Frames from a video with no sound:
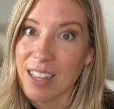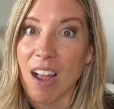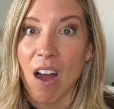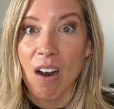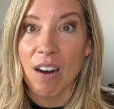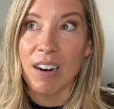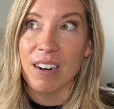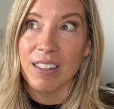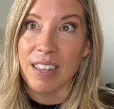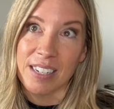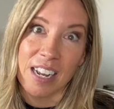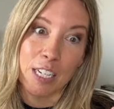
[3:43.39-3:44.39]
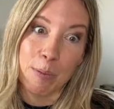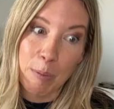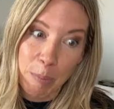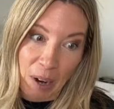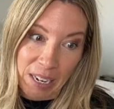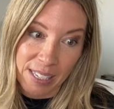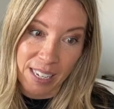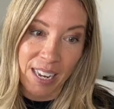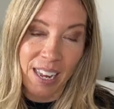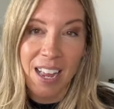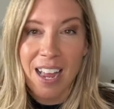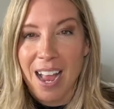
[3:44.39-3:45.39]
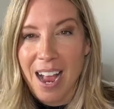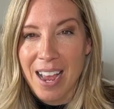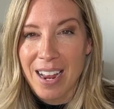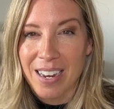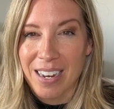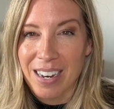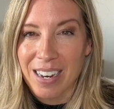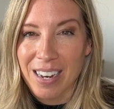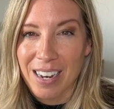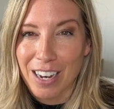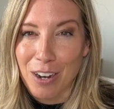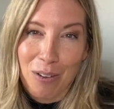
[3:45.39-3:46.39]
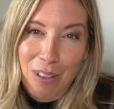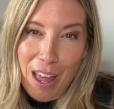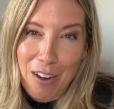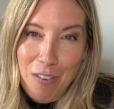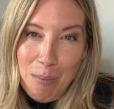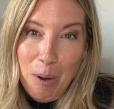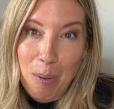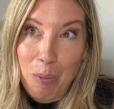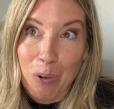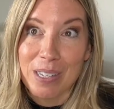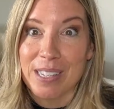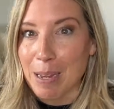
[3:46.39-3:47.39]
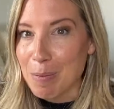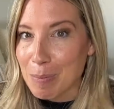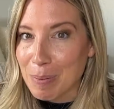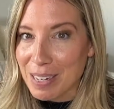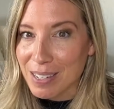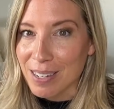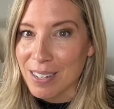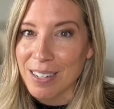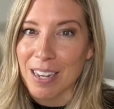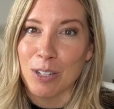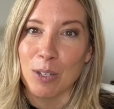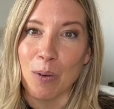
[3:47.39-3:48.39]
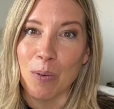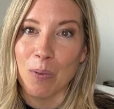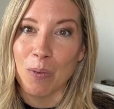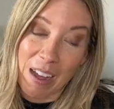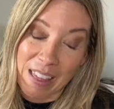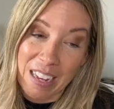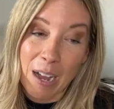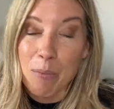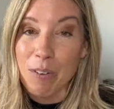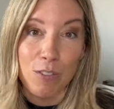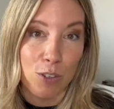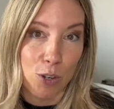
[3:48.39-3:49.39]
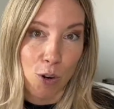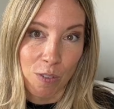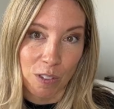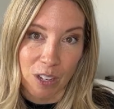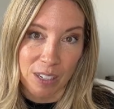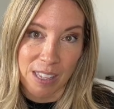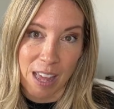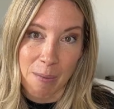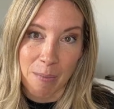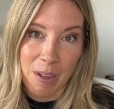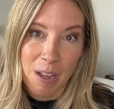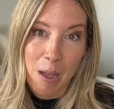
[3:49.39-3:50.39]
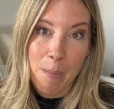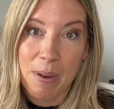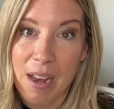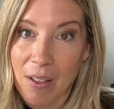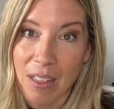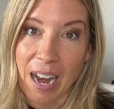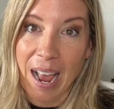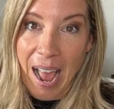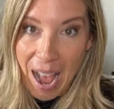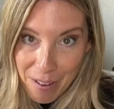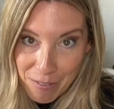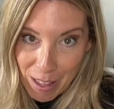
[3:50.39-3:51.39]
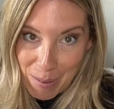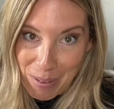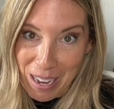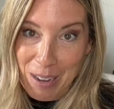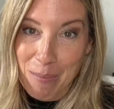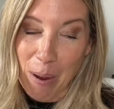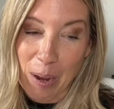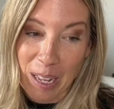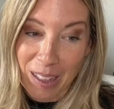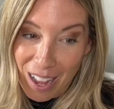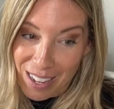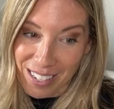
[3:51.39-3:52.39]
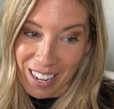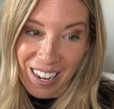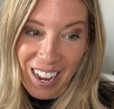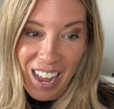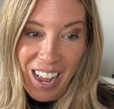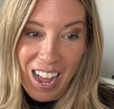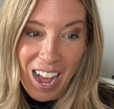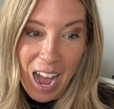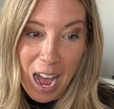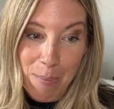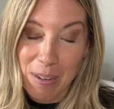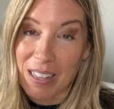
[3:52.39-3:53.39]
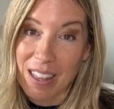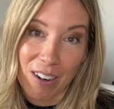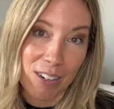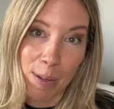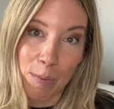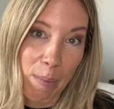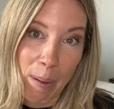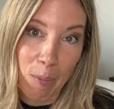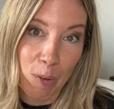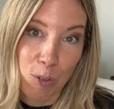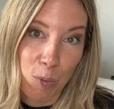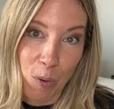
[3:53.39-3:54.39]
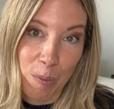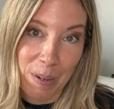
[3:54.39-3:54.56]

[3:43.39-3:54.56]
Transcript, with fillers: they are, they tend to be pricey and you know, a lot of them are more statement pieces. And so I think I would have just overlooked them. But now that I have them in my closet, I mean, they're some of my most worn